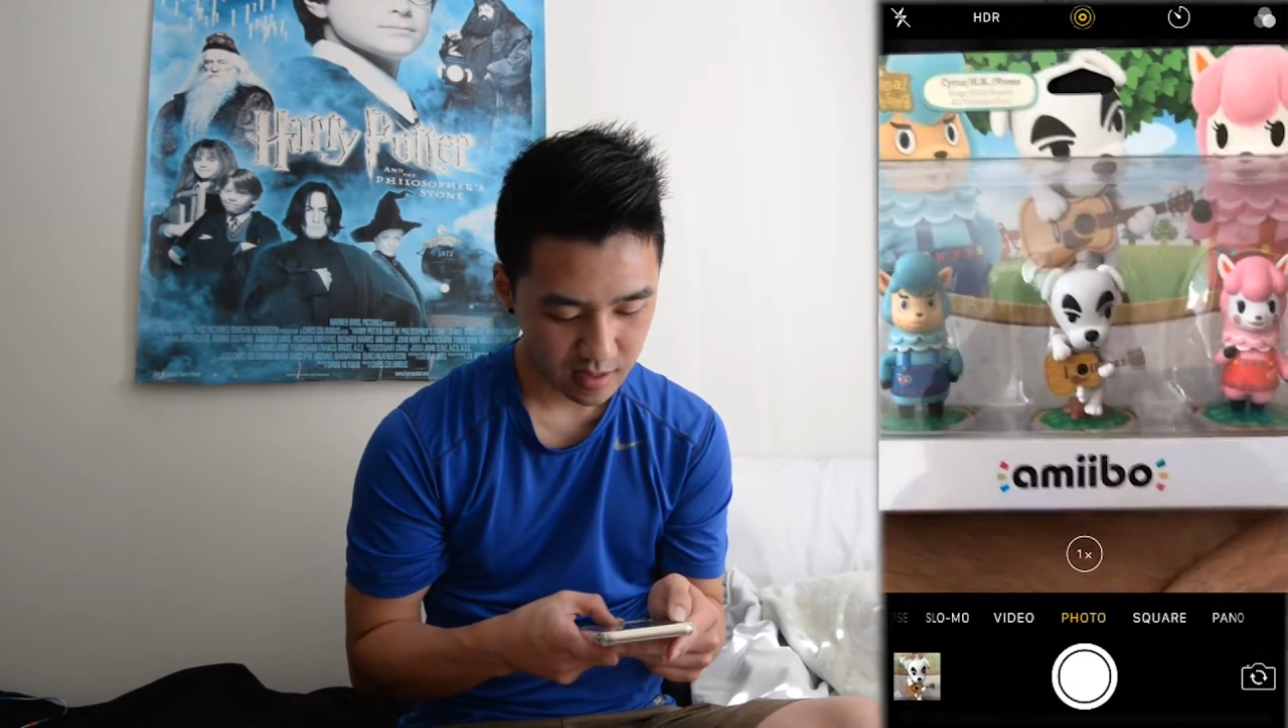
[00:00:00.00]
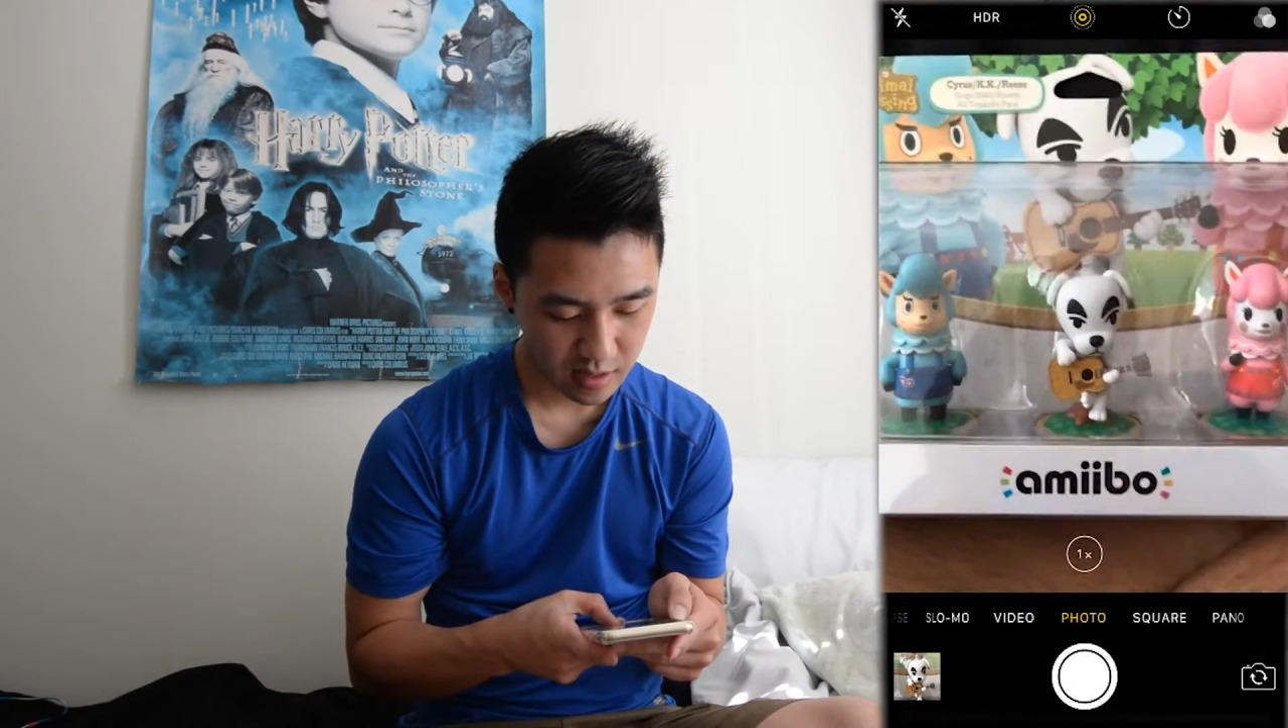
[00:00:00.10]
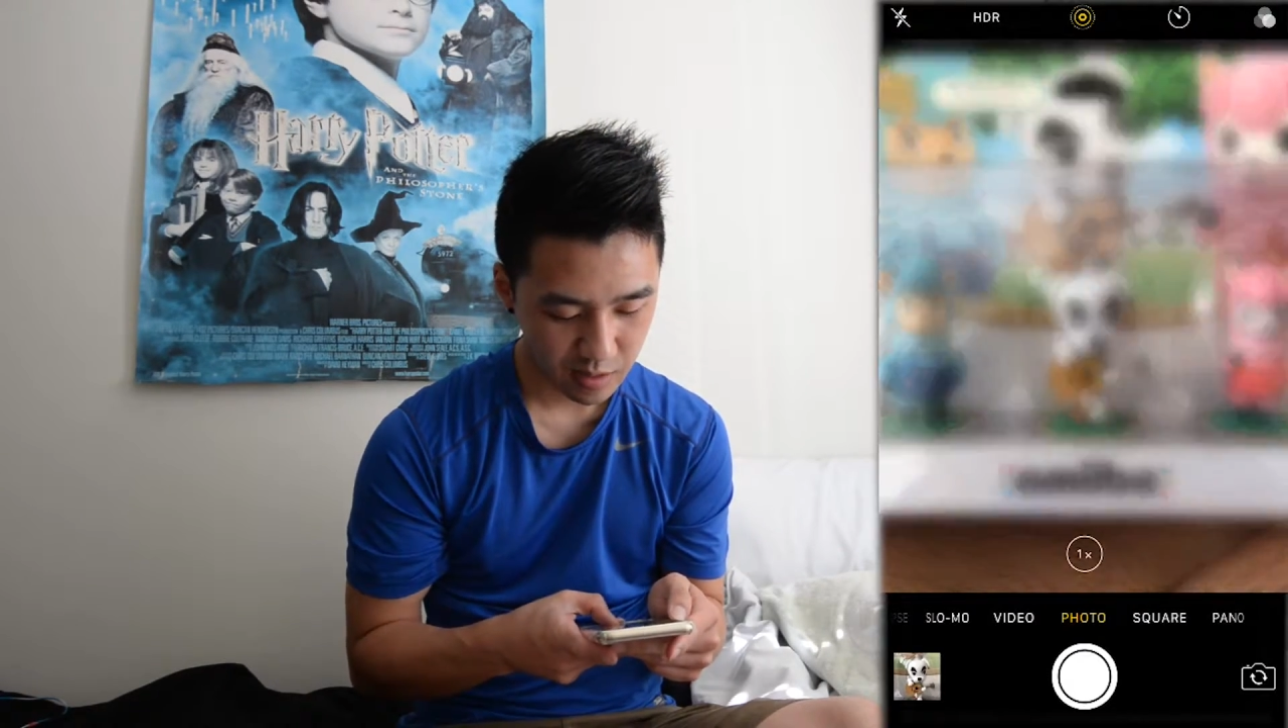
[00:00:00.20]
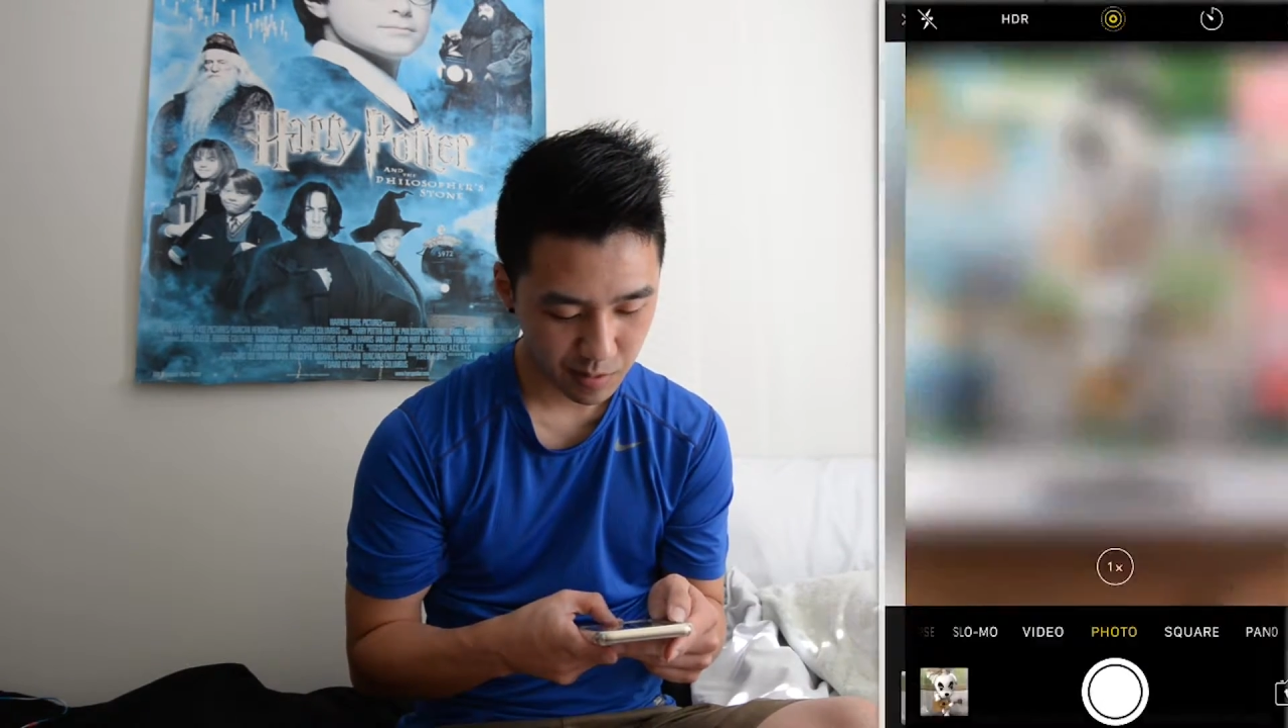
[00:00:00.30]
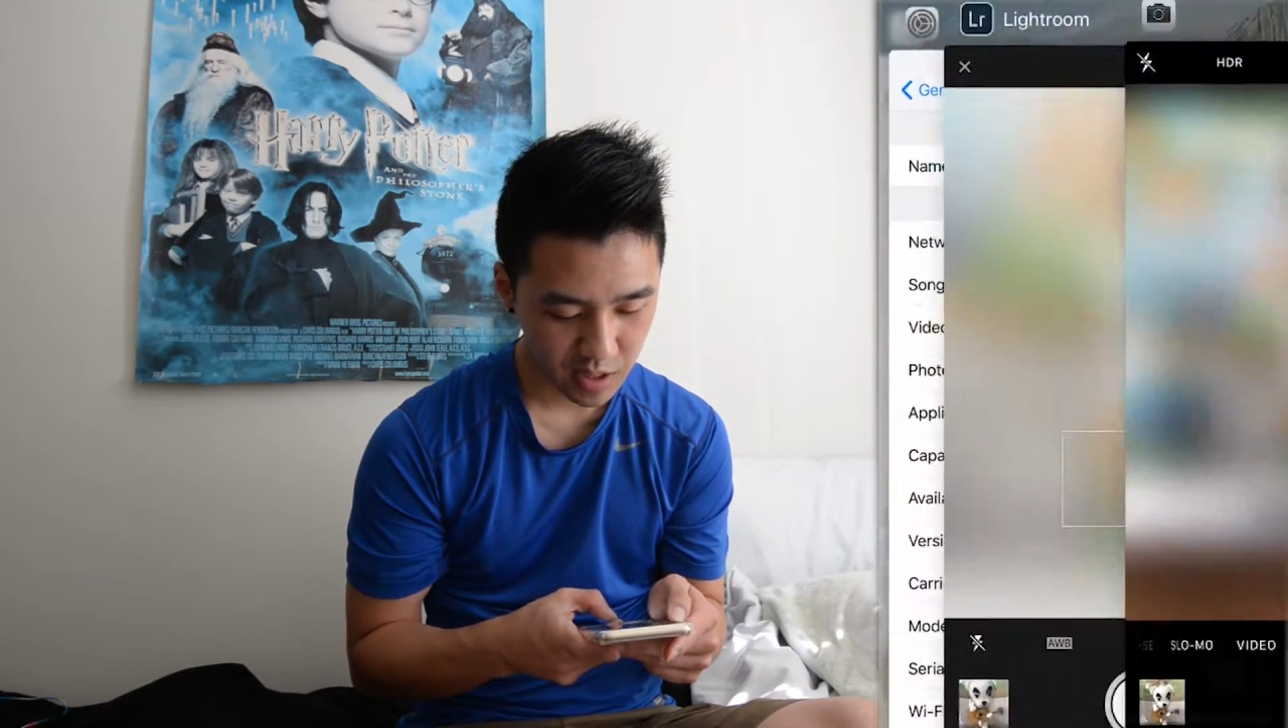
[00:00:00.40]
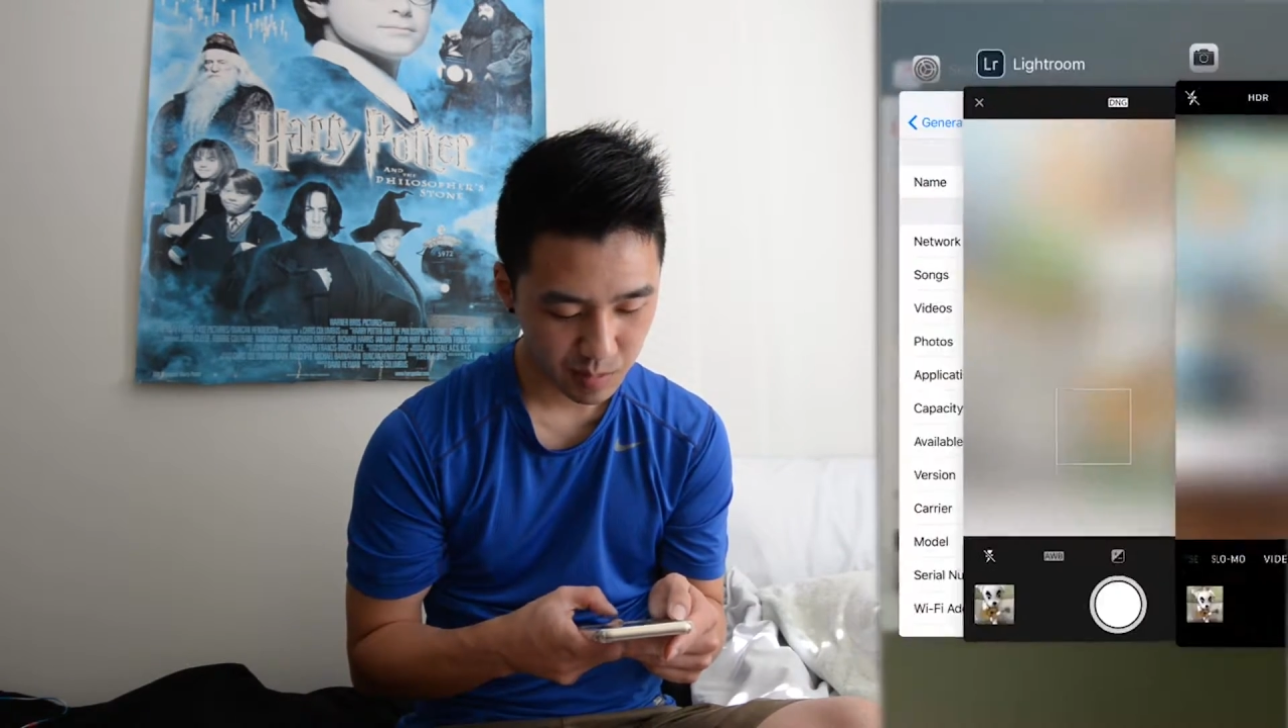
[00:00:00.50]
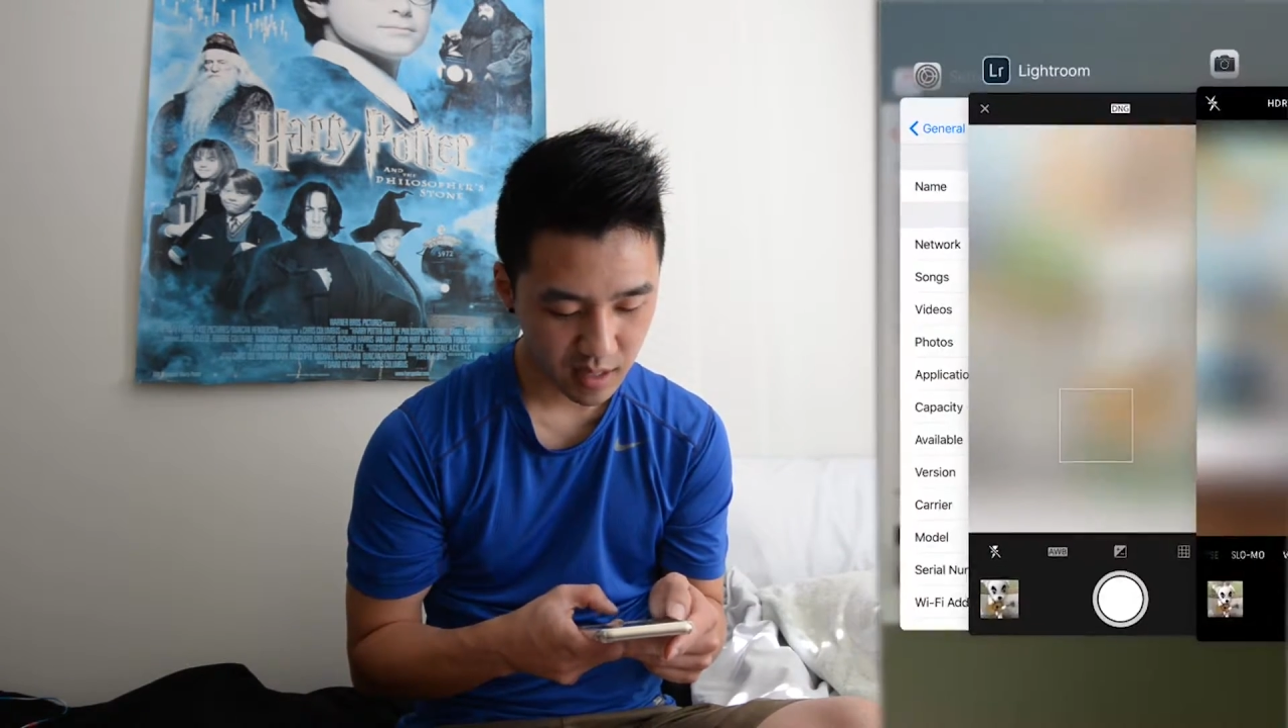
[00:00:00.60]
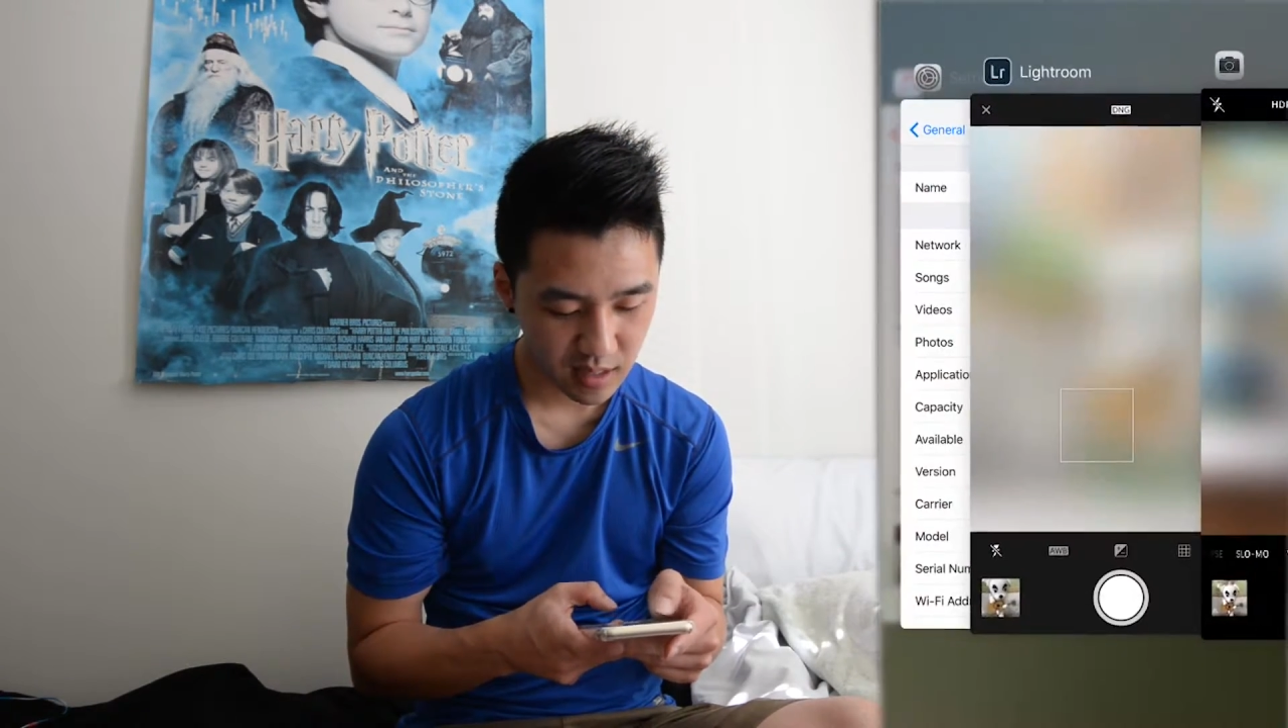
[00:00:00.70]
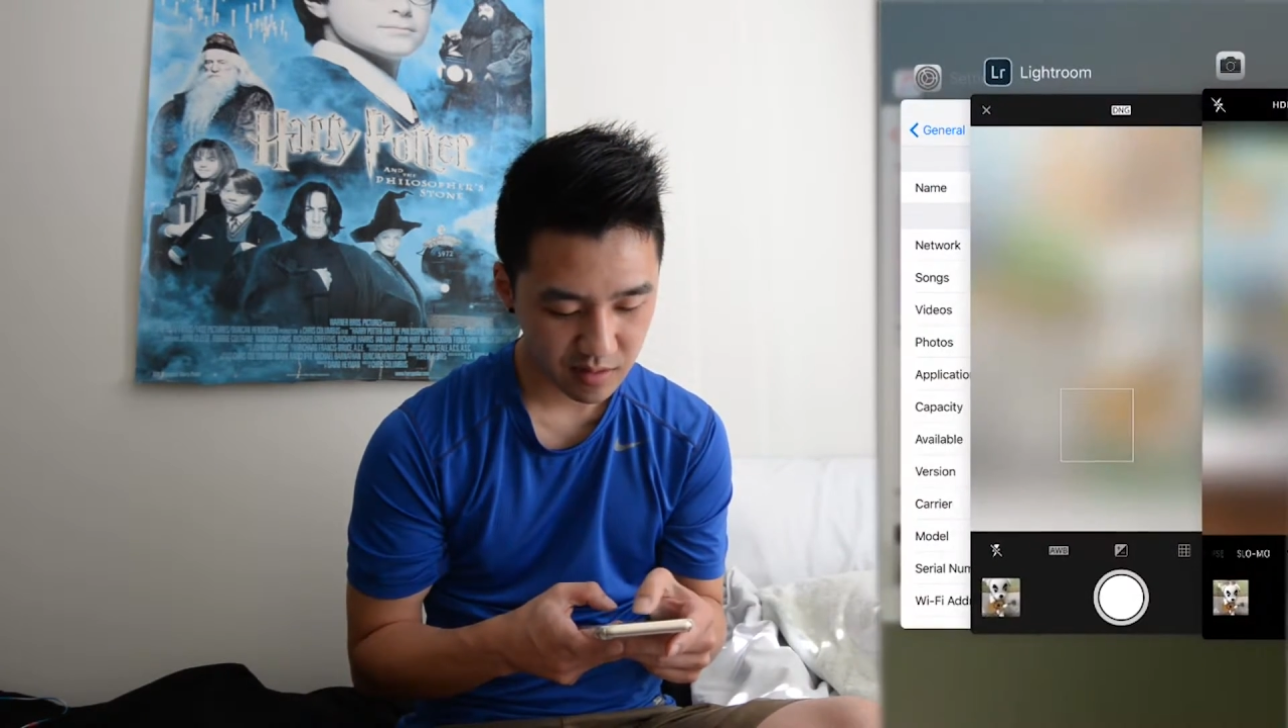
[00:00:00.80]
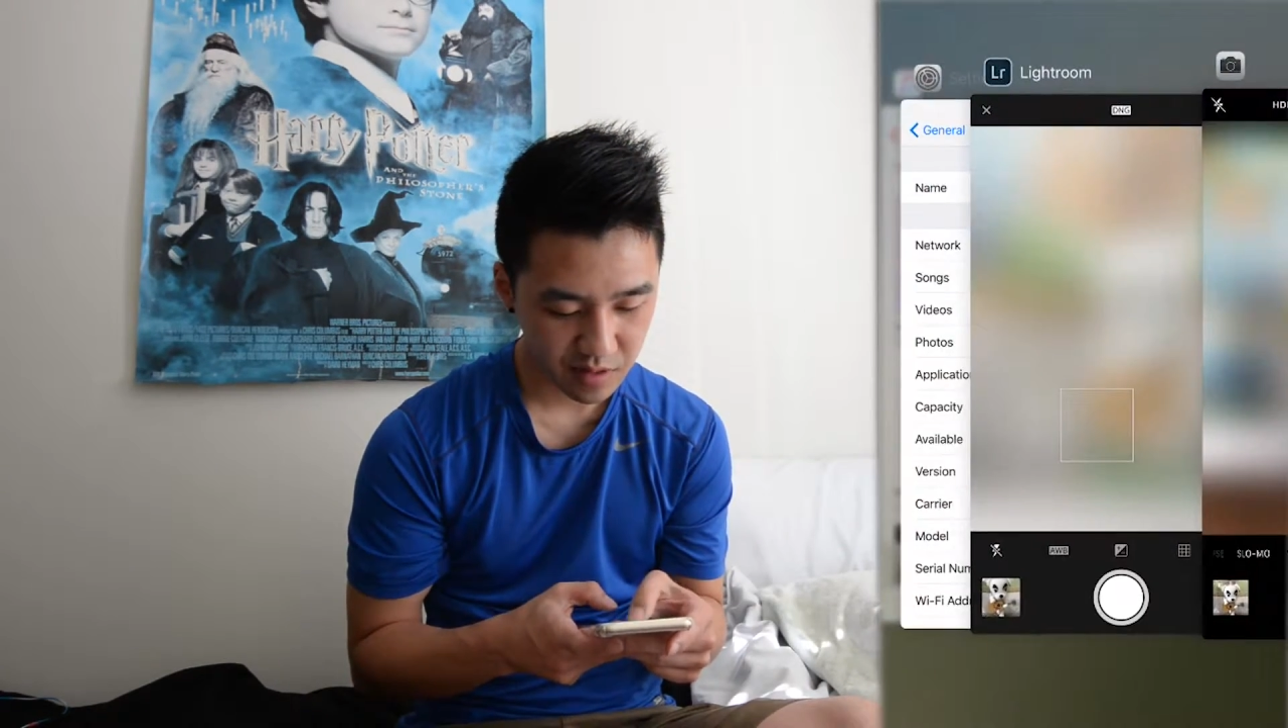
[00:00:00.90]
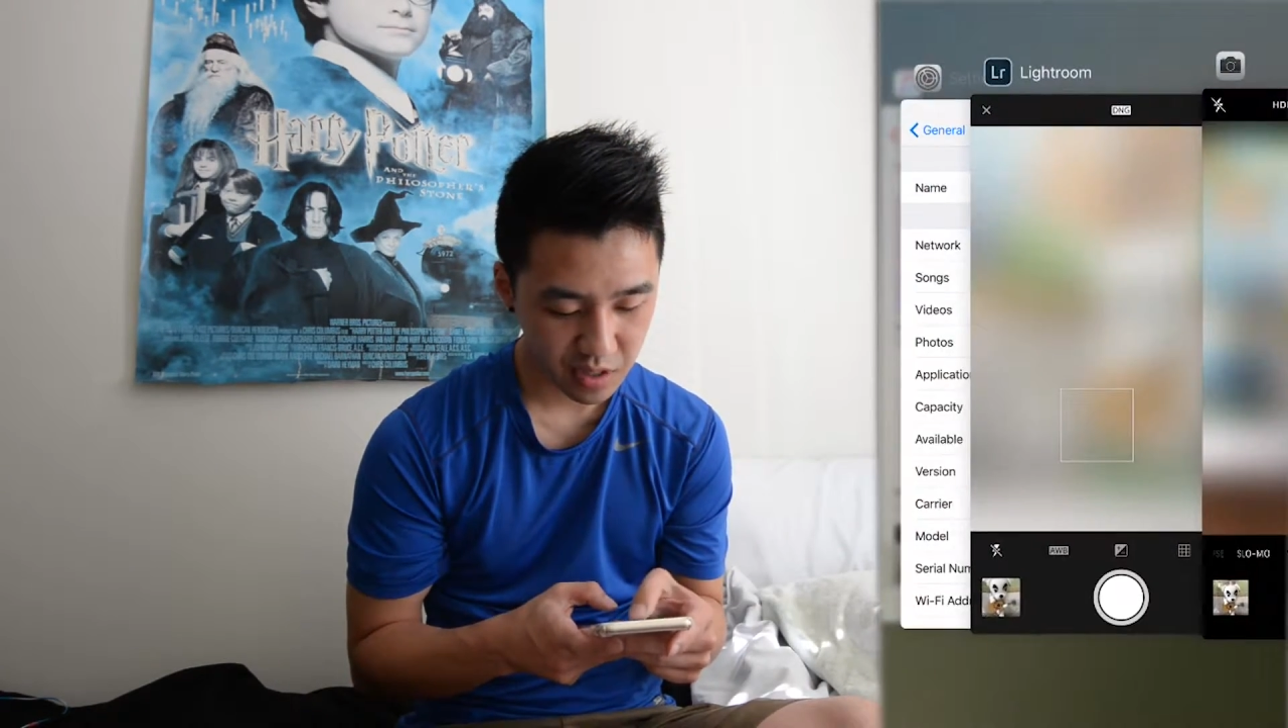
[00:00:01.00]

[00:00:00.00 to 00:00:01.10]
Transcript: So perspectives